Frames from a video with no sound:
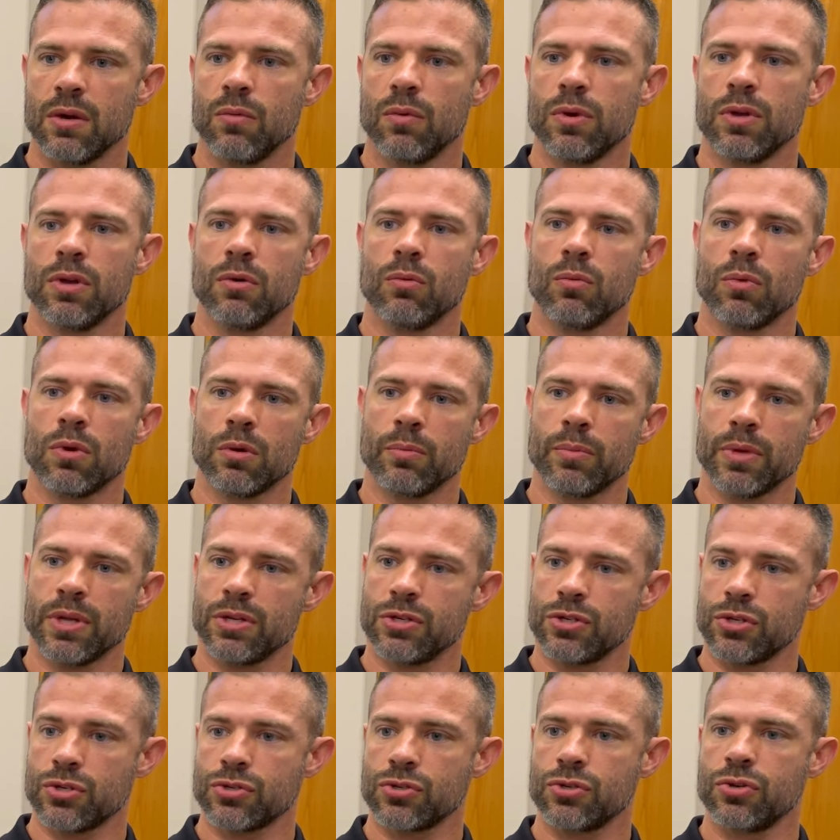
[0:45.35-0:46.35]
We don't want to be
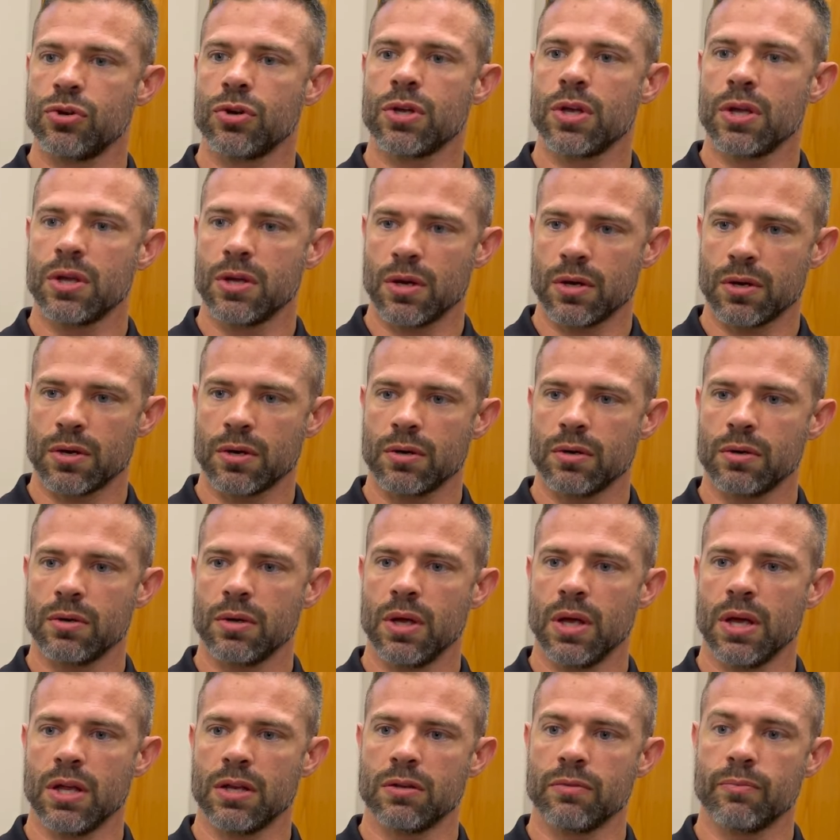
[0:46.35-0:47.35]
just cookie cutter
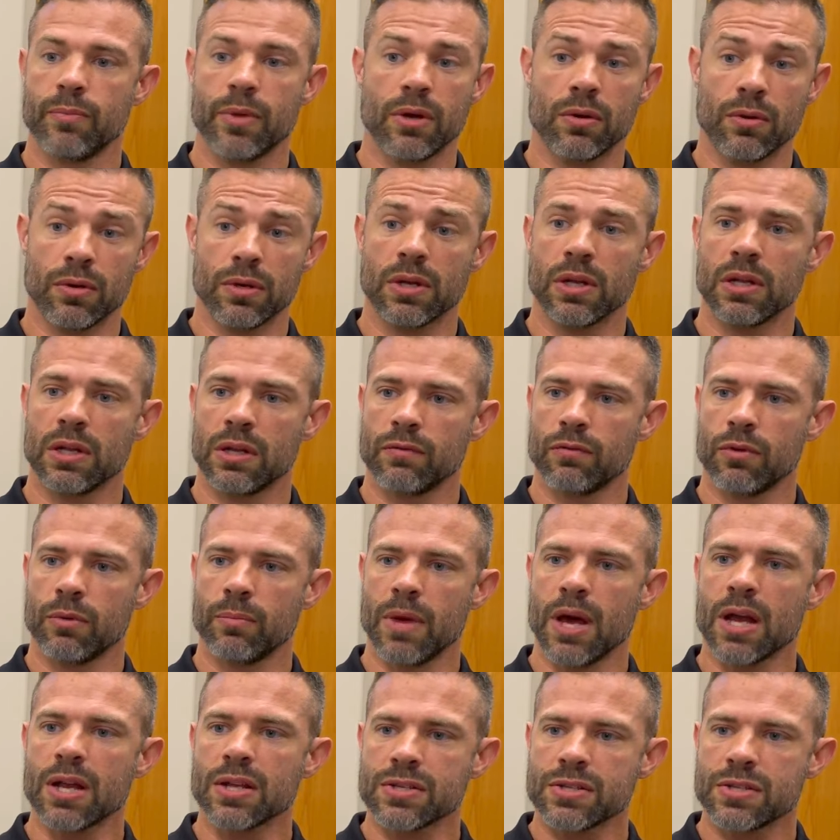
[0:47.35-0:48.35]
and to be able to deliver
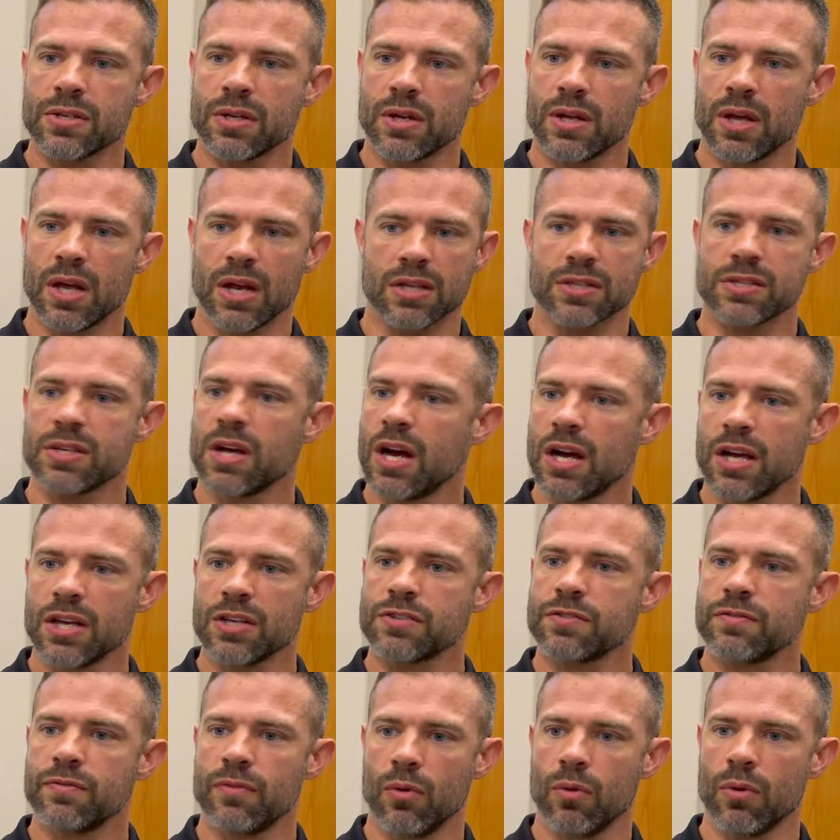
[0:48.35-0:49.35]
medicine at its
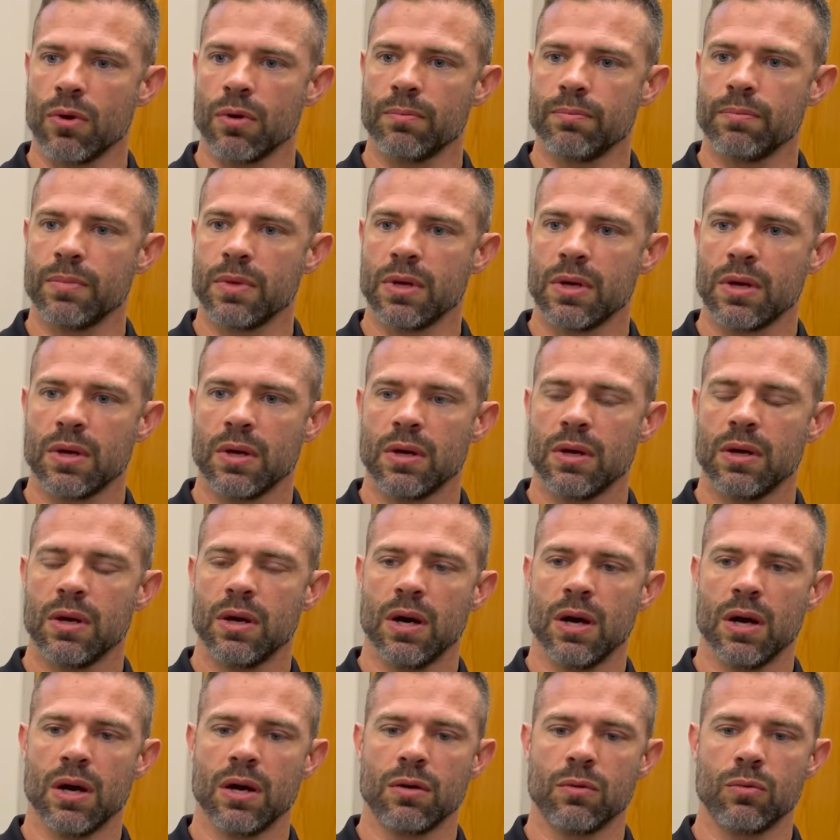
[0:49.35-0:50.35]
highest form,
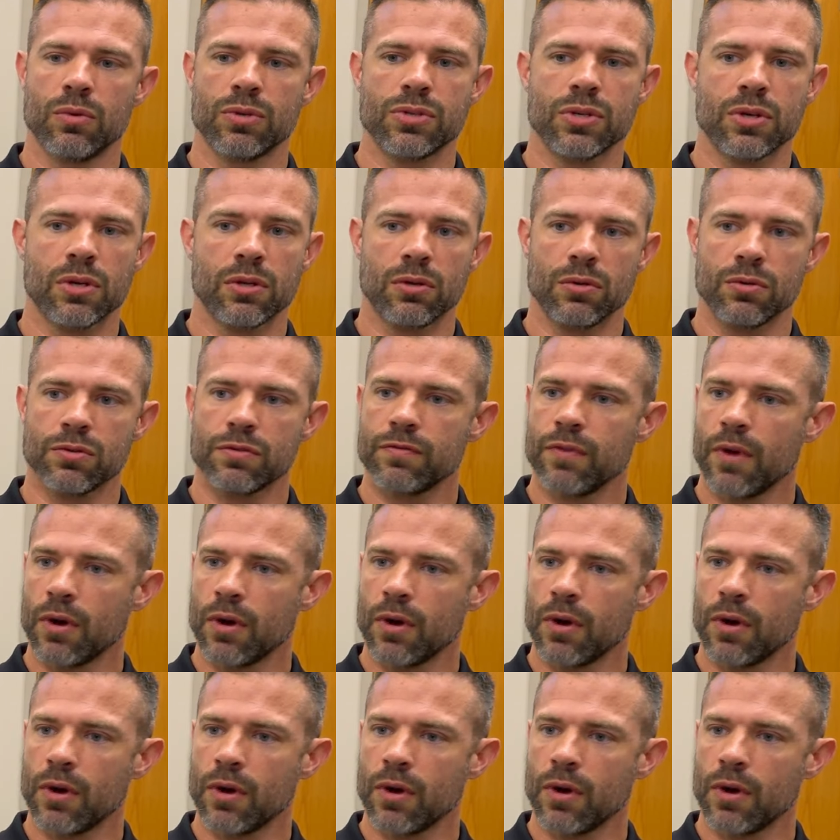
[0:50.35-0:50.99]
uh, which includes